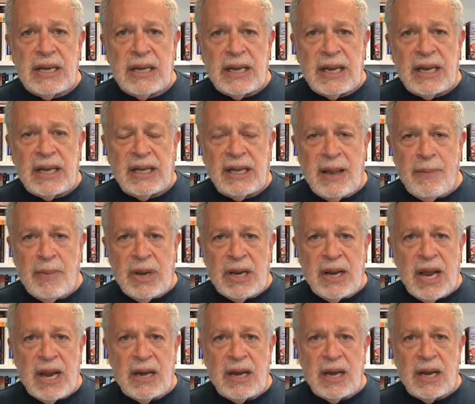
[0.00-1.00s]

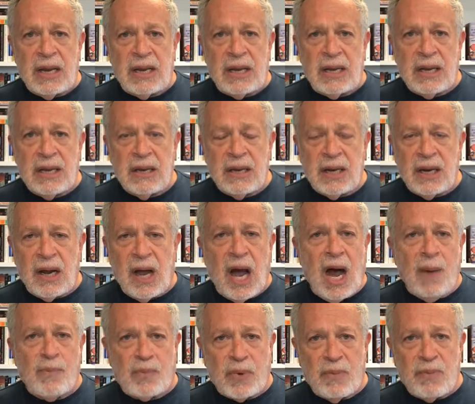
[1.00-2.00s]
eliminating,
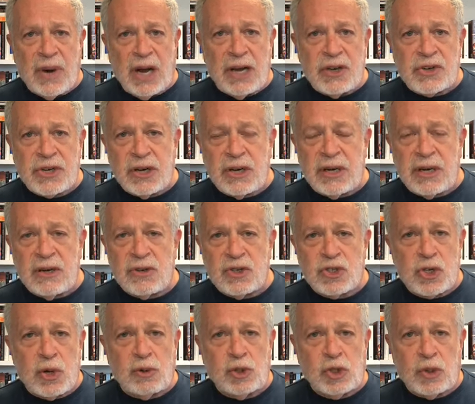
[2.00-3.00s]
compromising
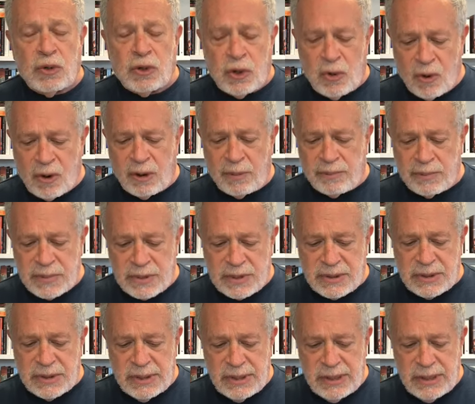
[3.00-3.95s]
social norms.